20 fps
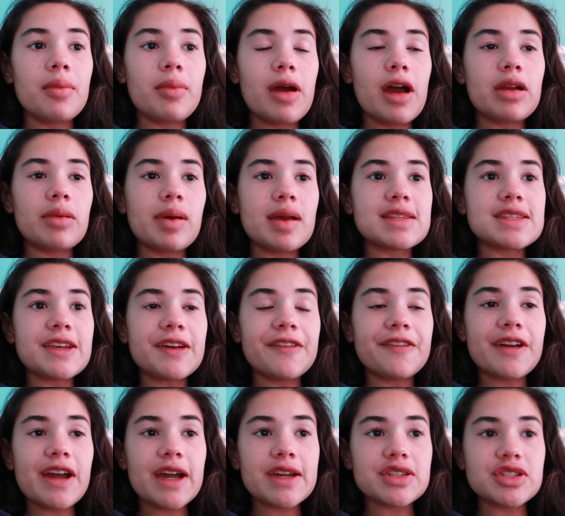proud of myself
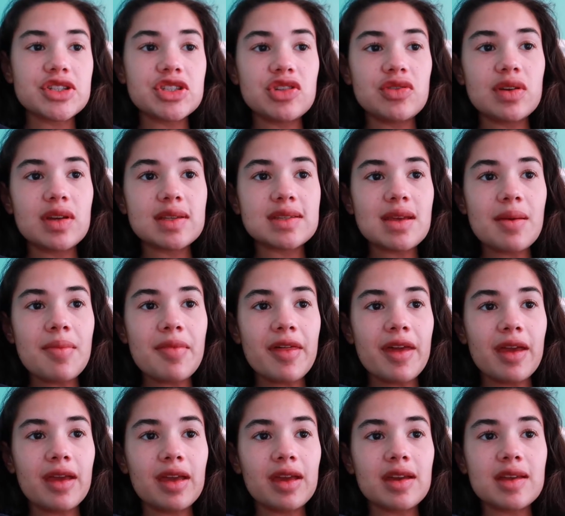for actually doing
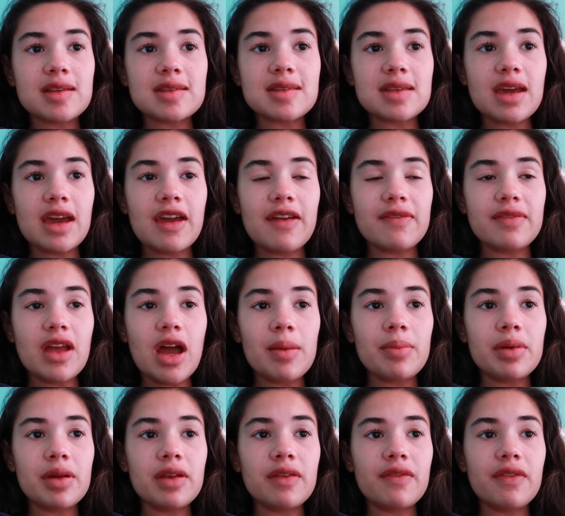something because I have
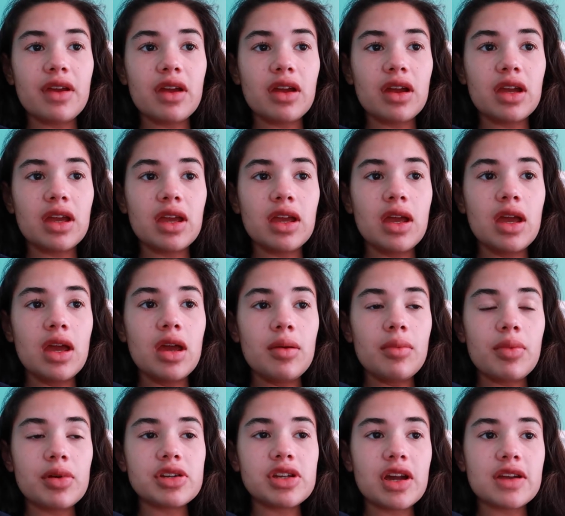not been very
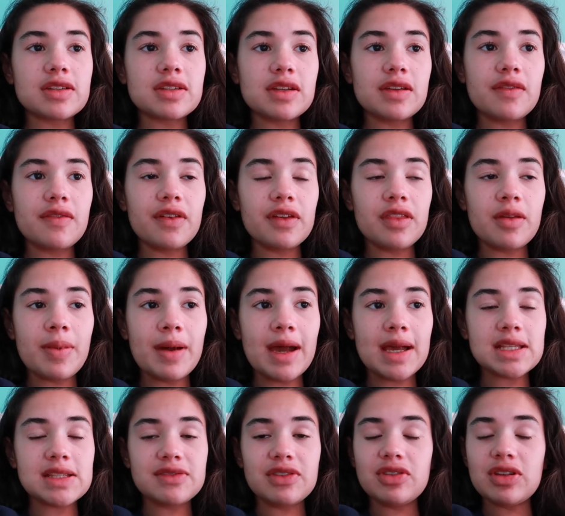productive the
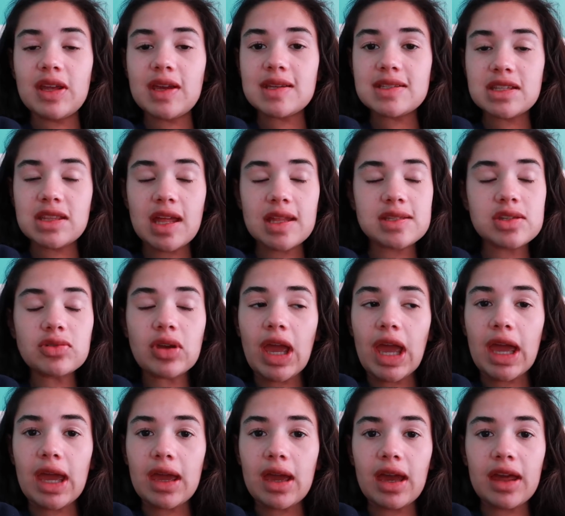past few days. And that's
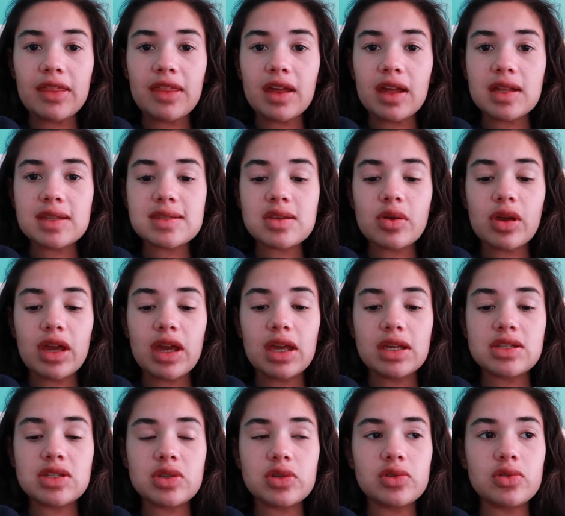okay. I think it's
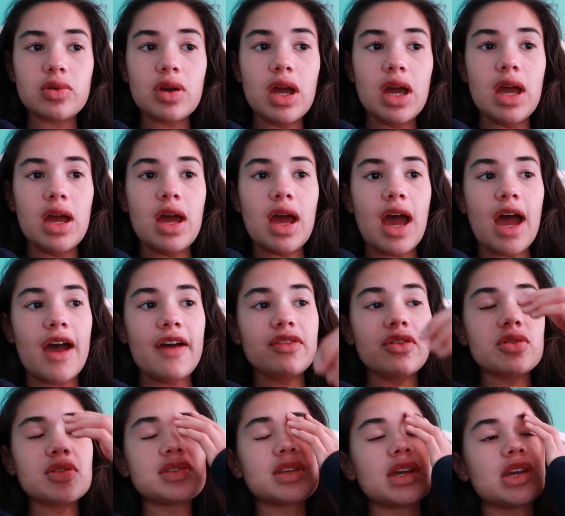okay to have
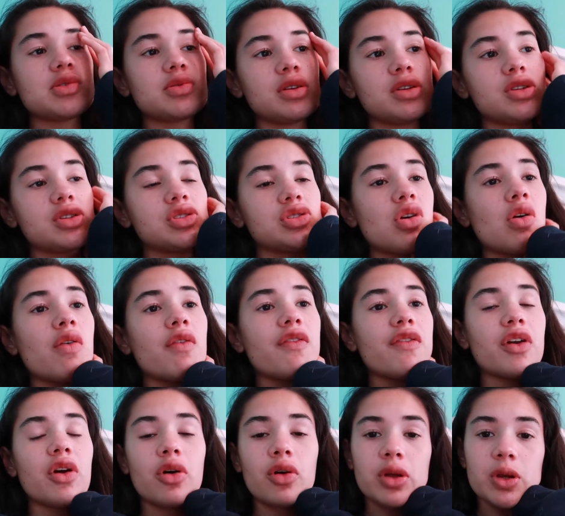those days where you just don't
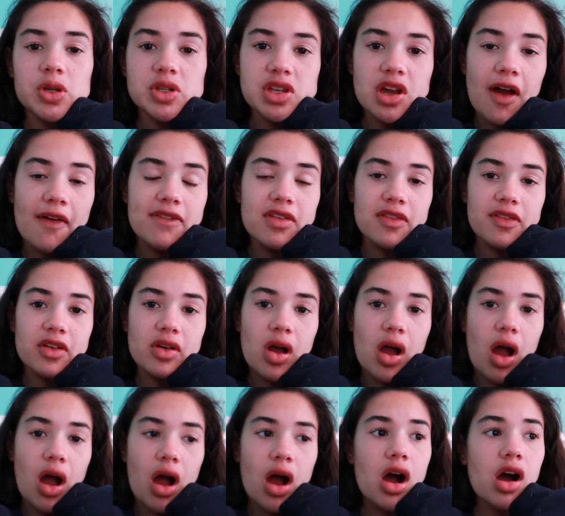feel yourself, you feel
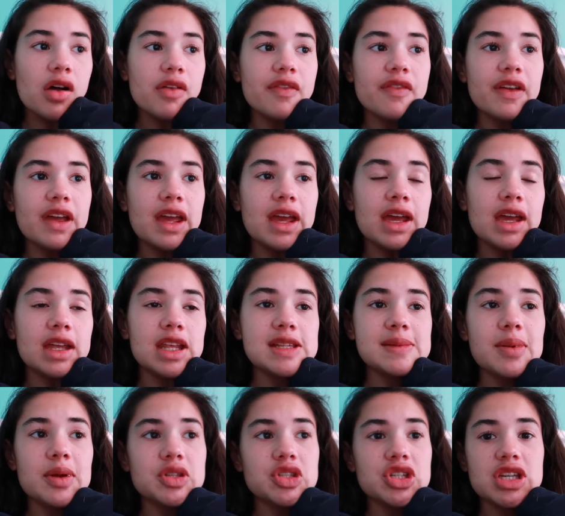off, and
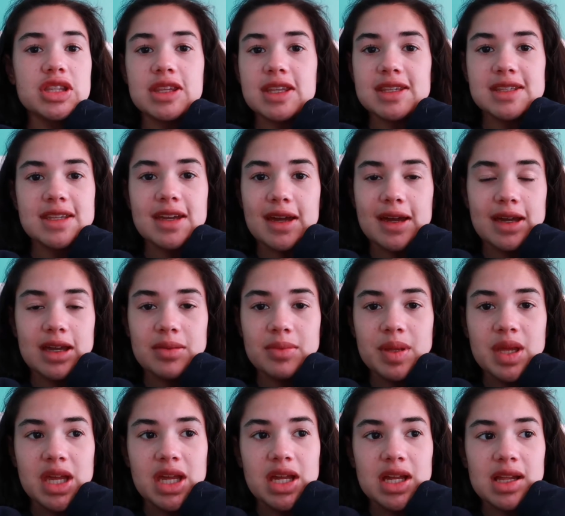especially in this
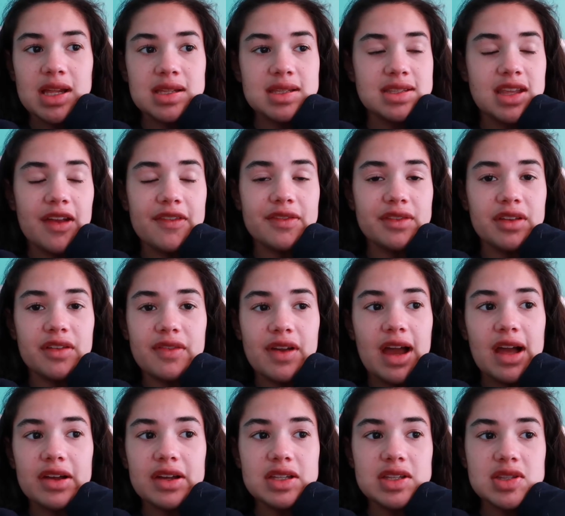time, it's definitely
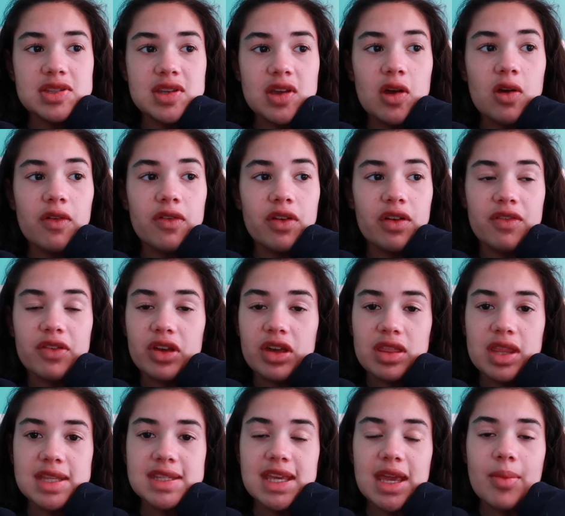valid. So if you're
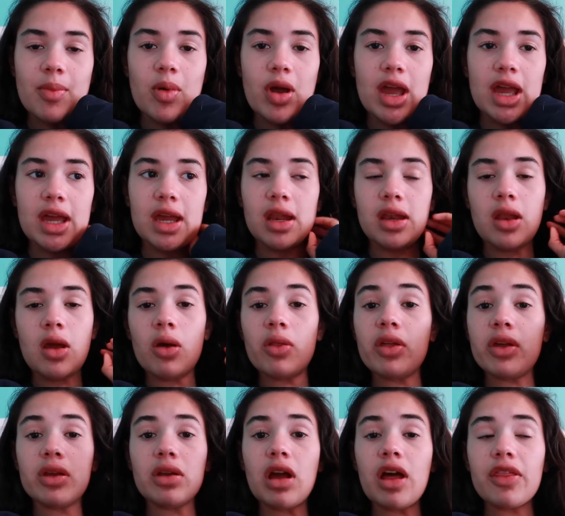feeling the same way, know
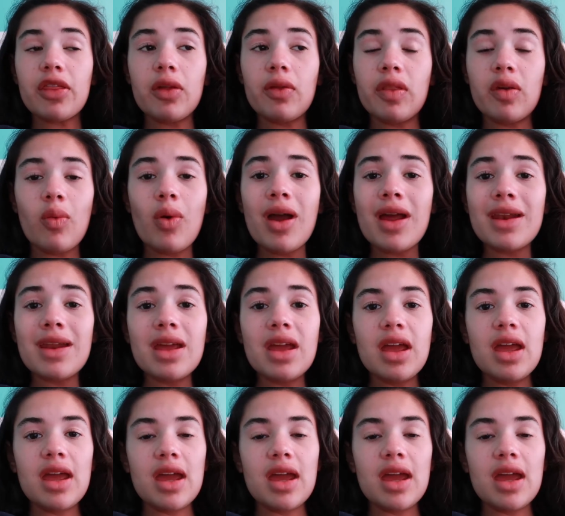that you're not the only one